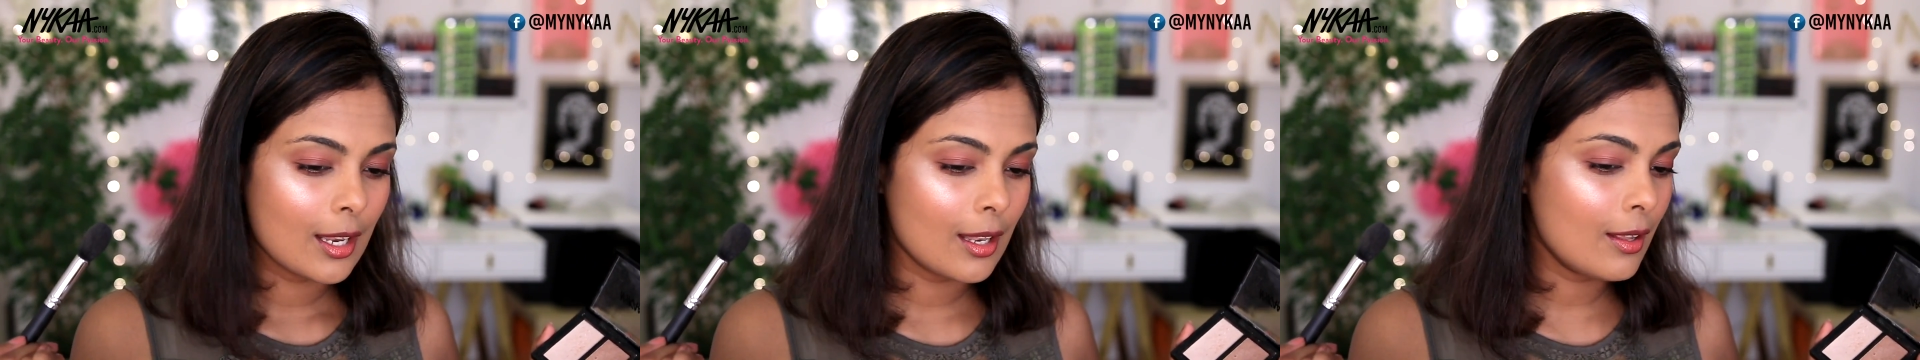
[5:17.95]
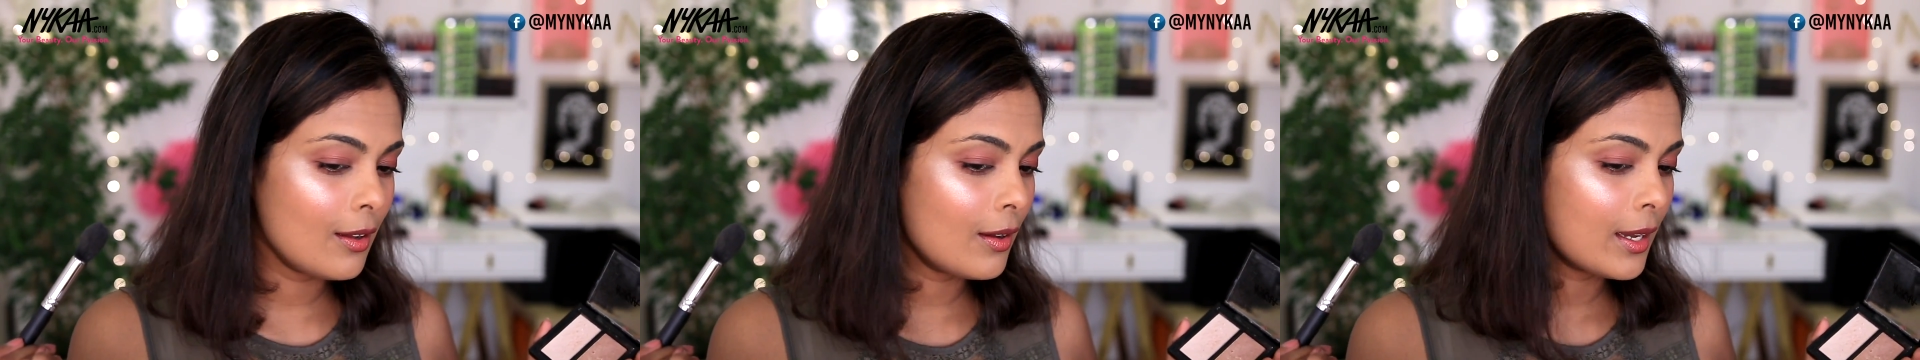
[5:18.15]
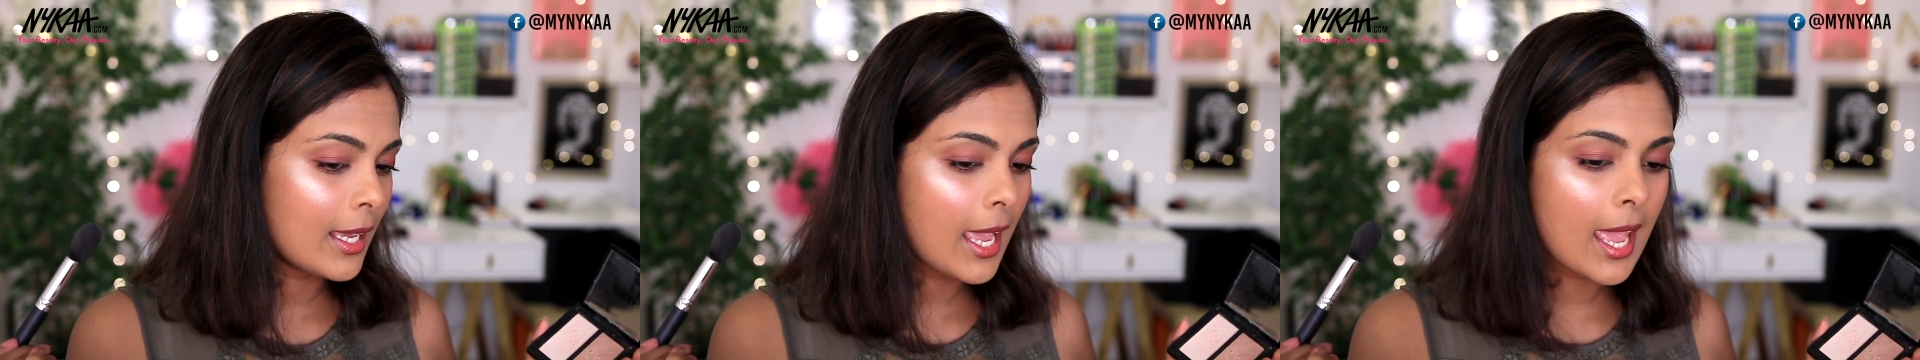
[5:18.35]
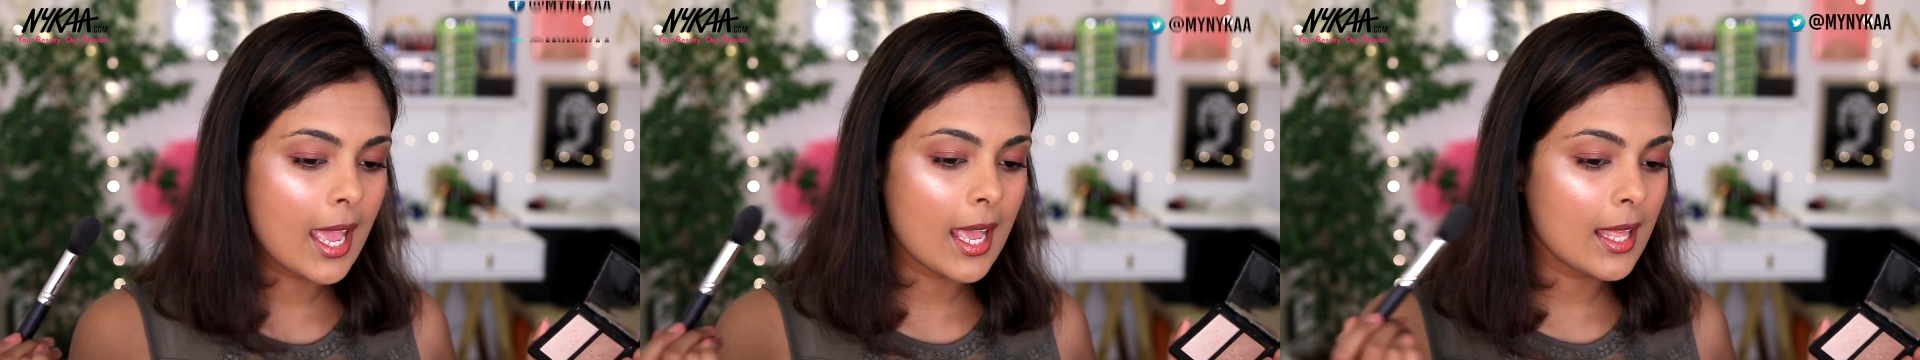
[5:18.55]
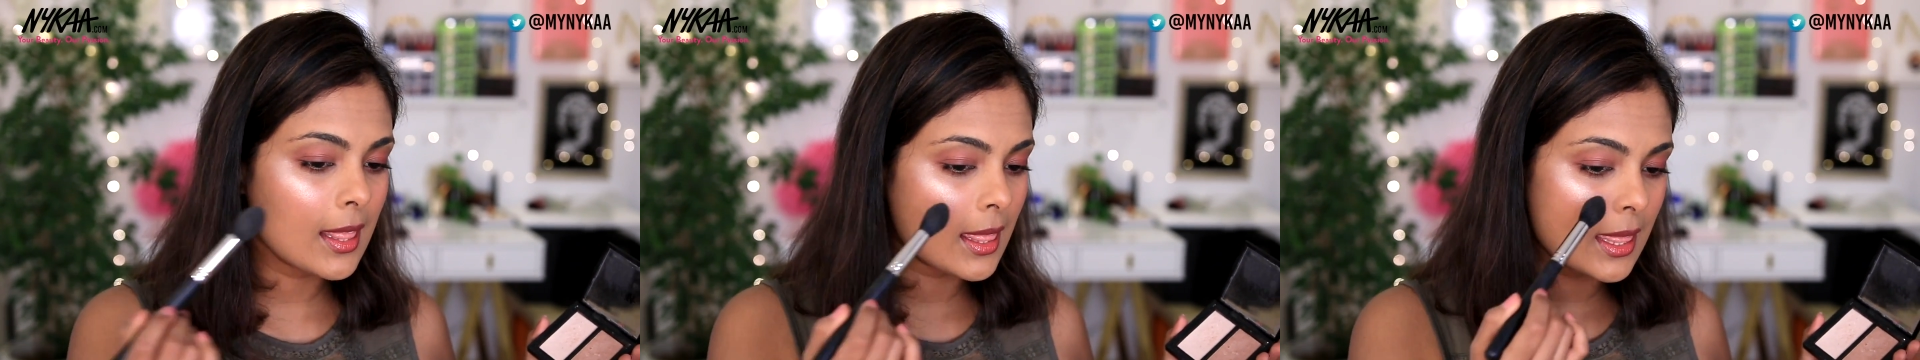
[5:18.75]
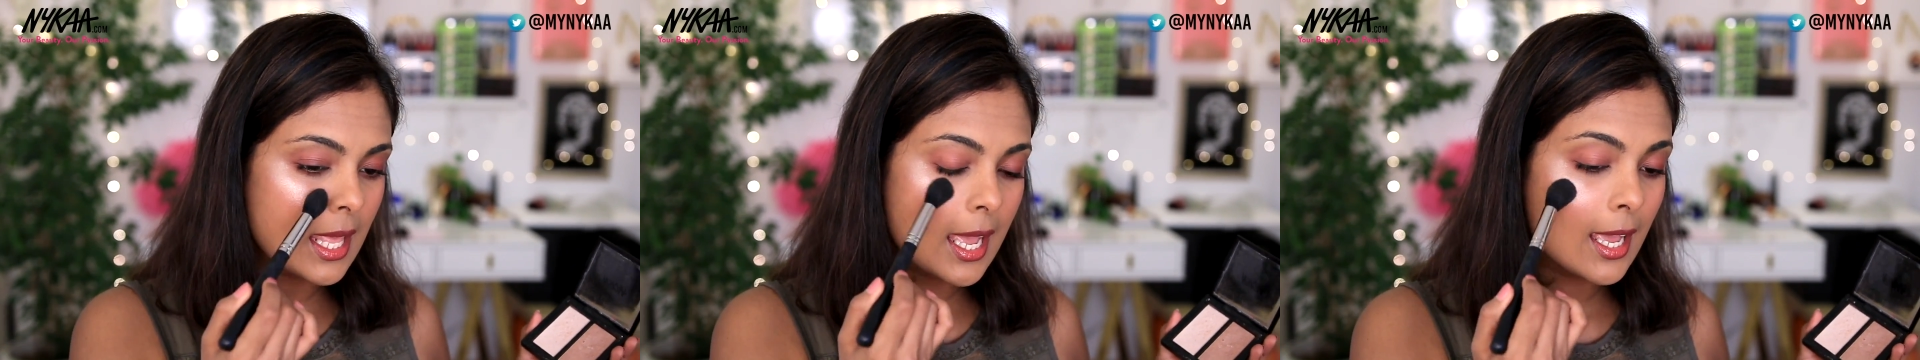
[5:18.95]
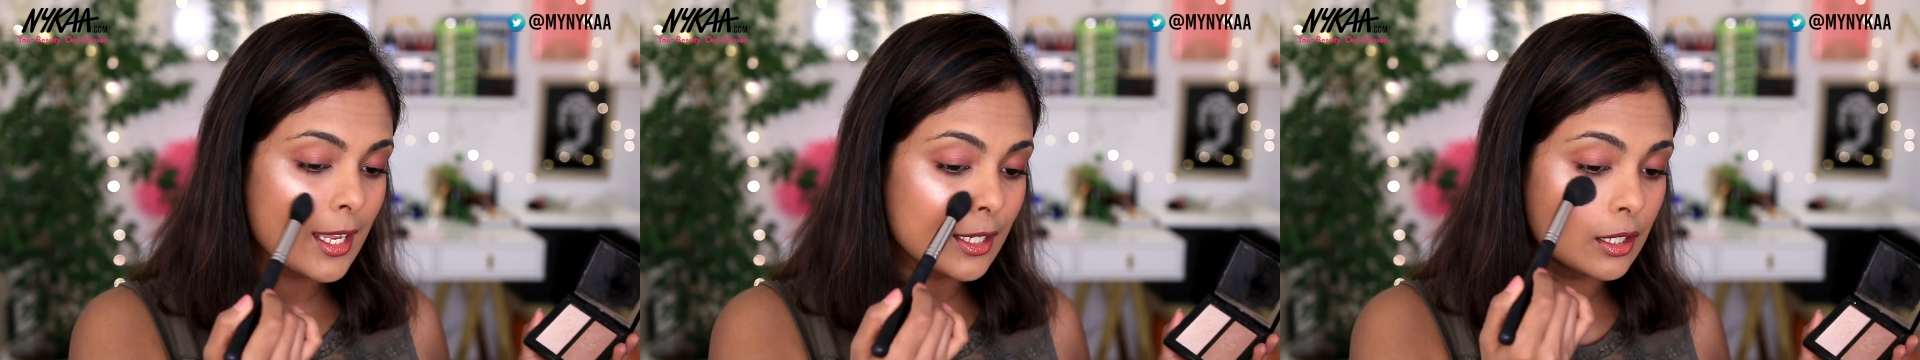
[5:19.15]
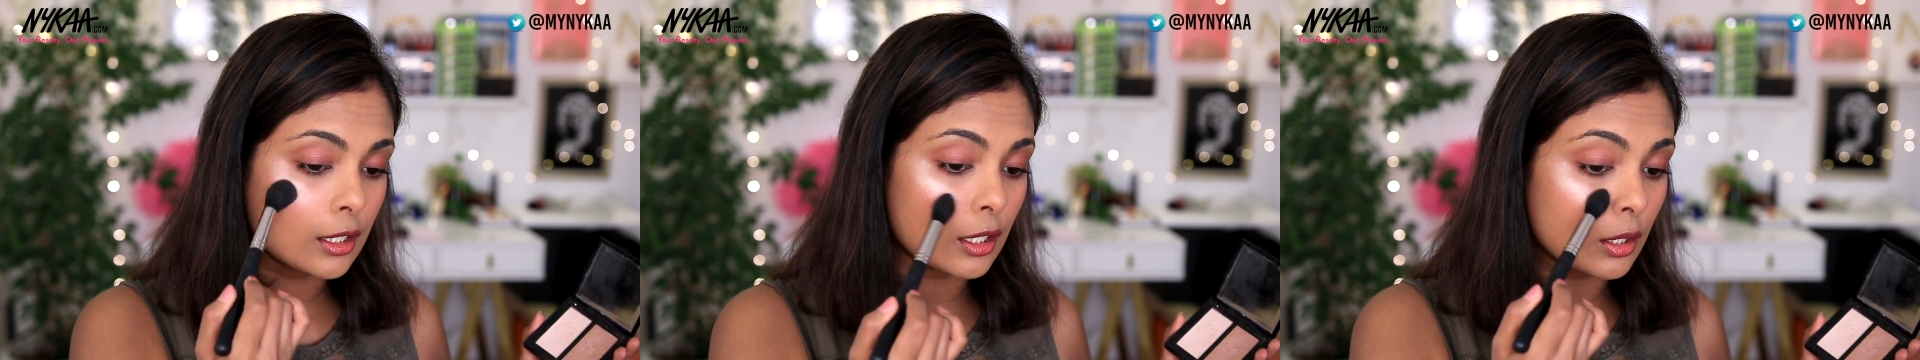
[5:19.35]
Look at
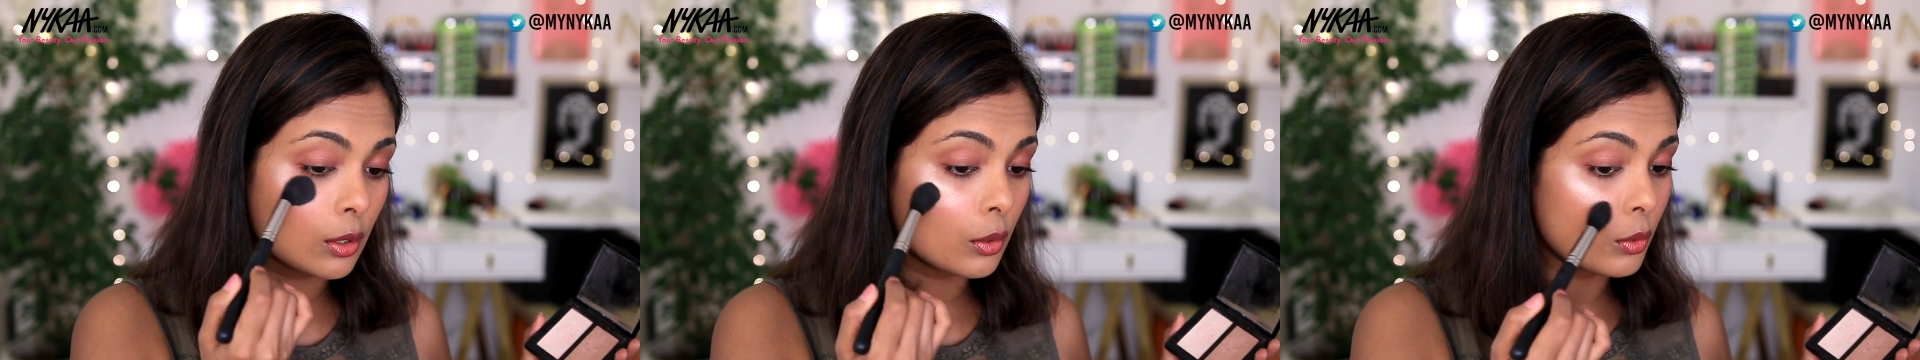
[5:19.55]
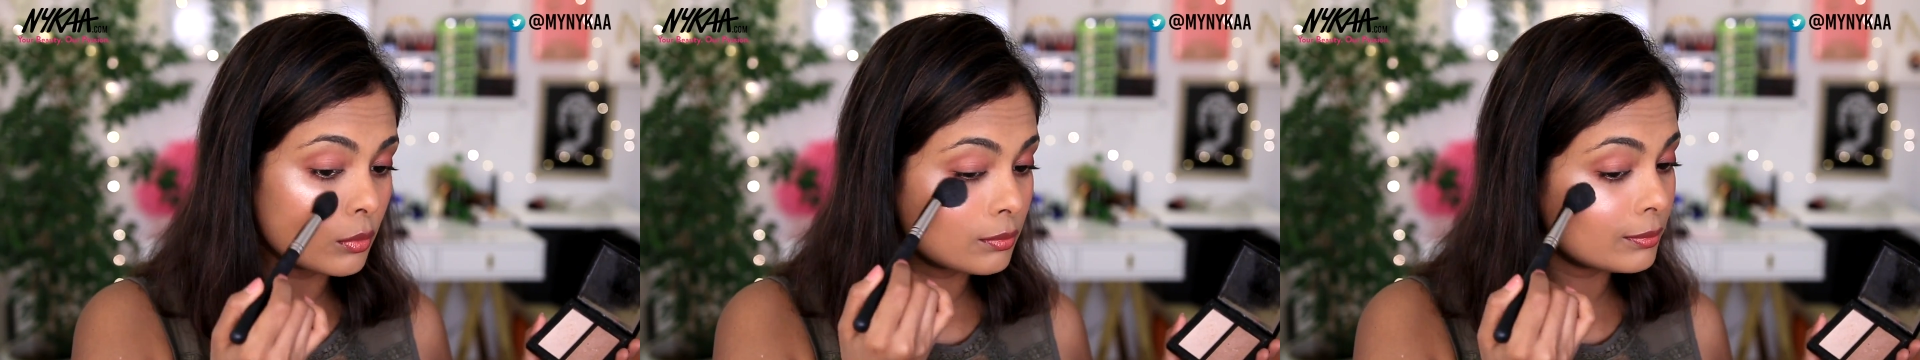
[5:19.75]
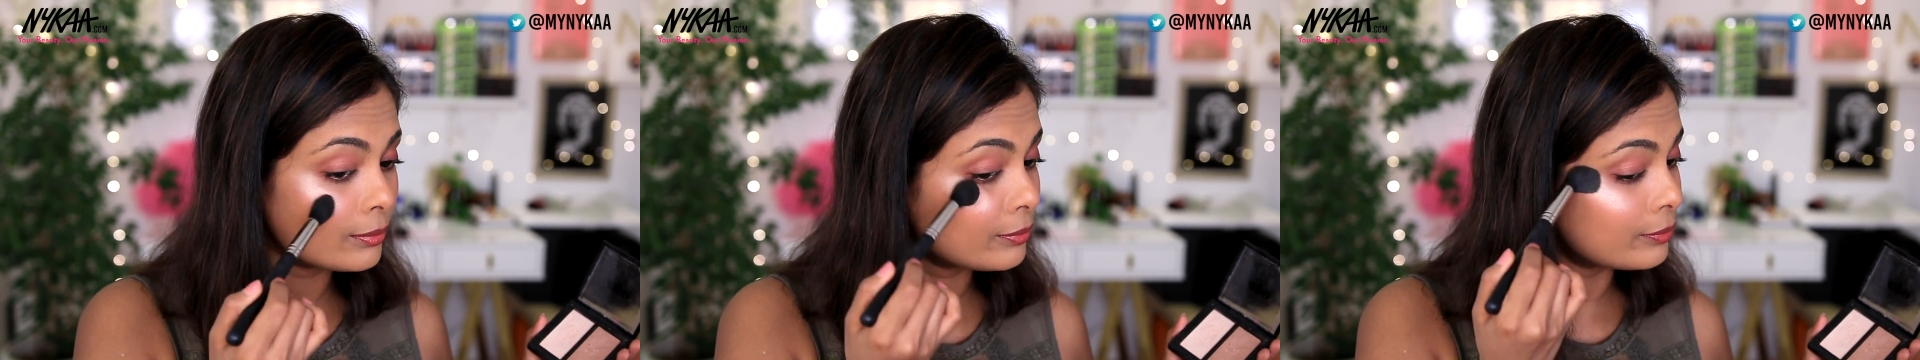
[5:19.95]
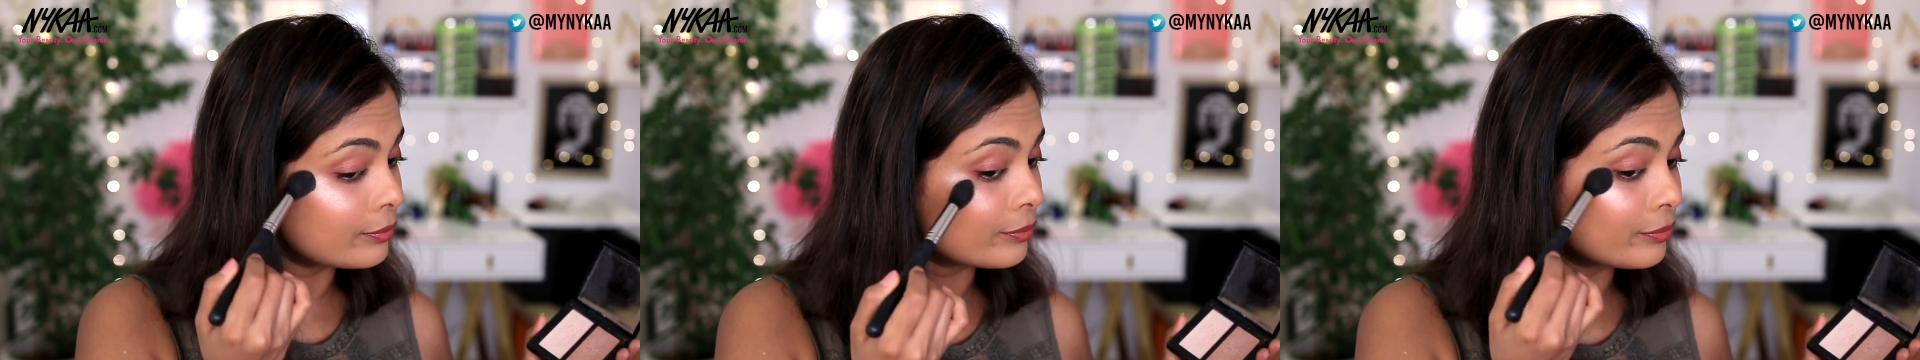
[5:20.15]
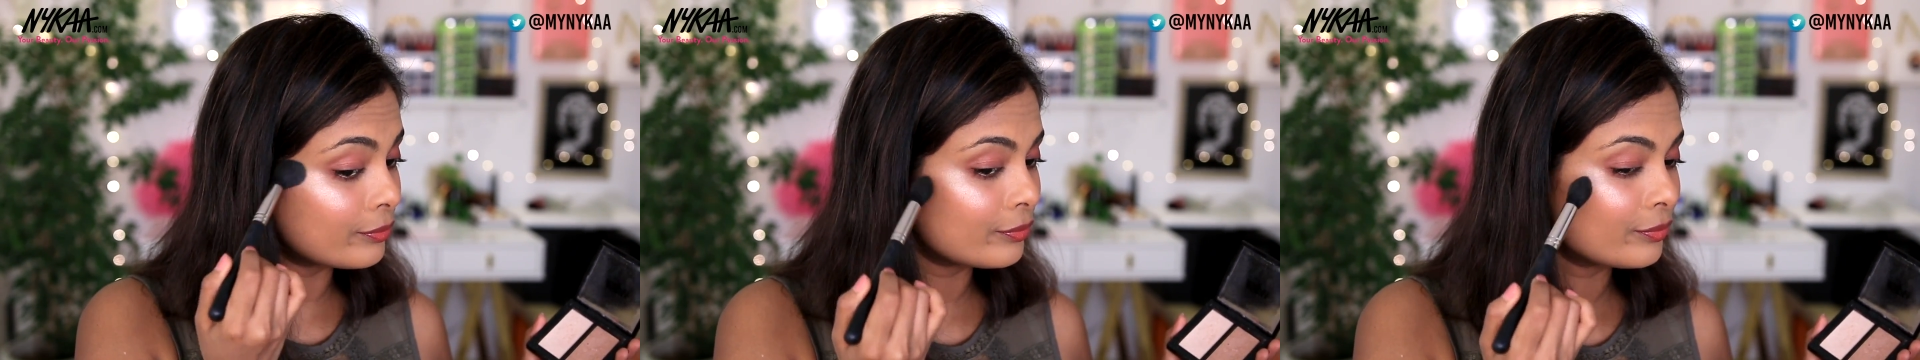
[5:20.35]
that glow. Mm.